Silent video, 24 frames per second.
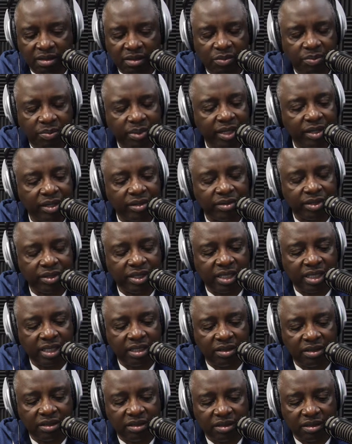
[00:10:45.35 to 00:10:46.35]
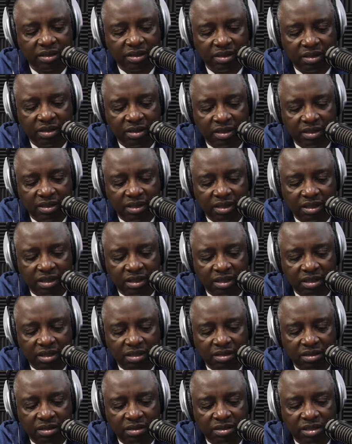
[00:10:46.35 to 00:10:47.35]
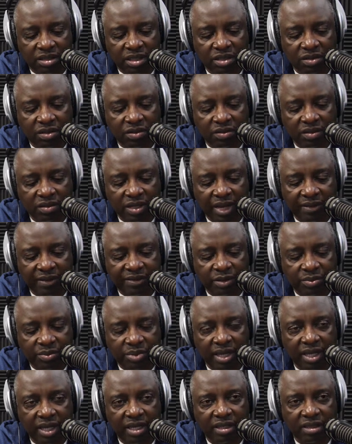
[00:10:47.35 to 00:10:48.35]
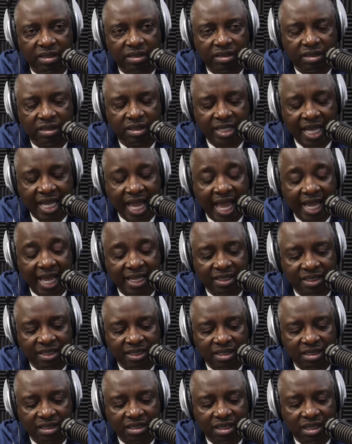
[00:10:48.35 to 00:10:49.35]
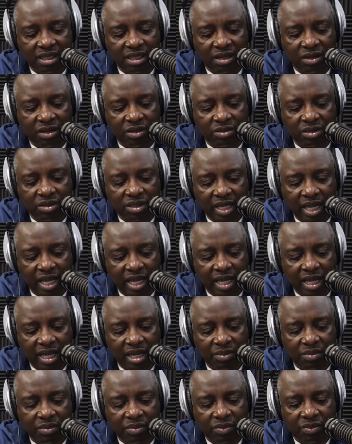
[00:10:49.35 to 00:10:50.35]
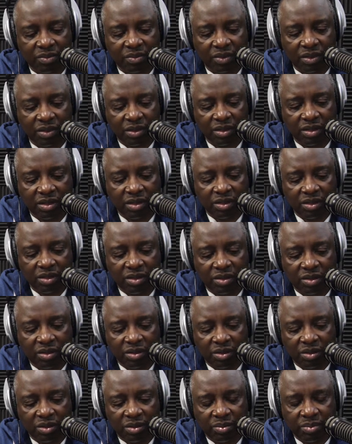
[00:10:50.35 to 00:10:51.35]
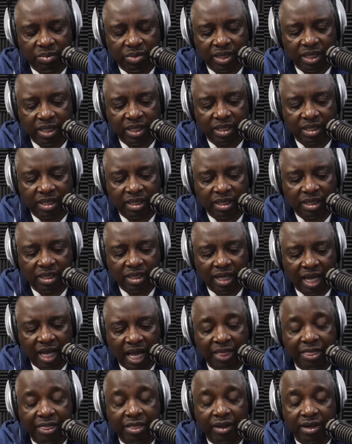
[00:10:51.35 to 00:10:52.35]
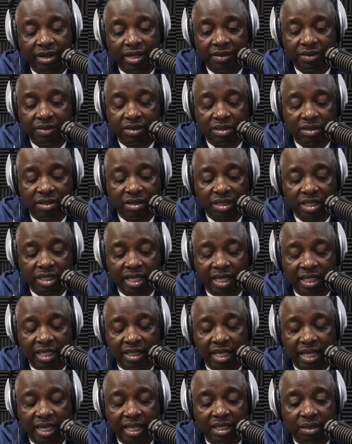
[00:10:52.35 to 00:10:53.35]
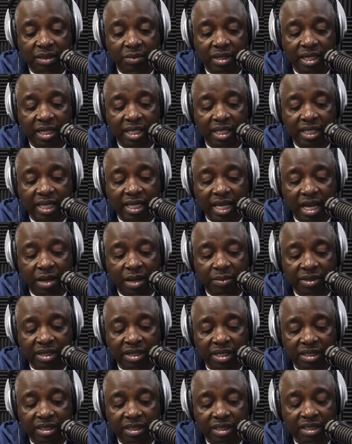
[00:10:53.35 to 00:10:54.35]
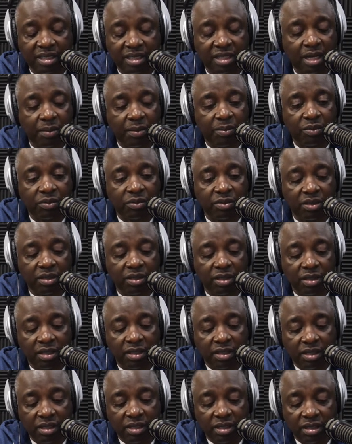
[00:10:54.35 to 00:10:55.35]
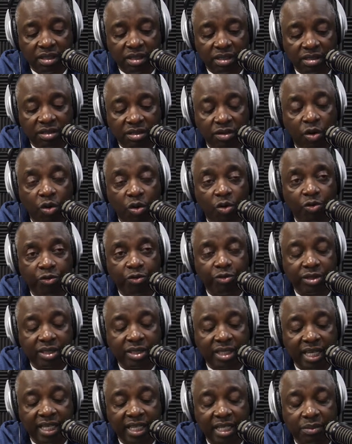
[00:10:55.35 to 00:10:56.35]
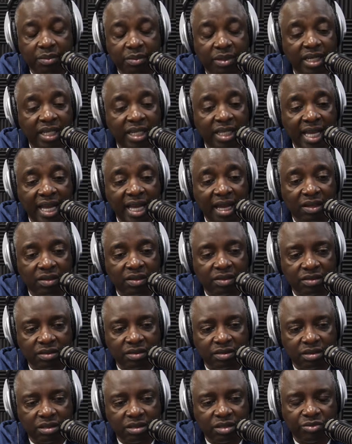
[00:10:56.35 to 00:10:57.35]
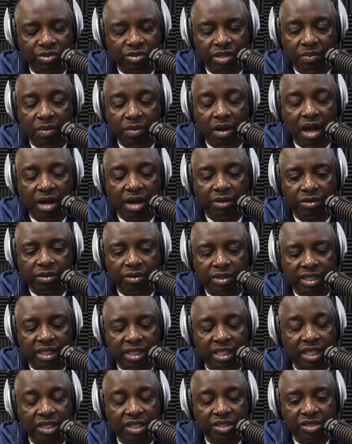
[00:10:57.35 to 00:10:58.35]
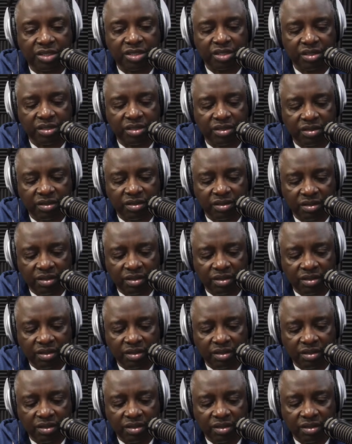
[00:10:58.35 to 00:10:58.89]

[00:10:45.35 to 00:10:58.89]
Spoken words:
penalty, or you still have to pay your taxes to the Uncle Sam. But I thought they was going to taking the money out because this couple is known for taking money out to remodel their kitchen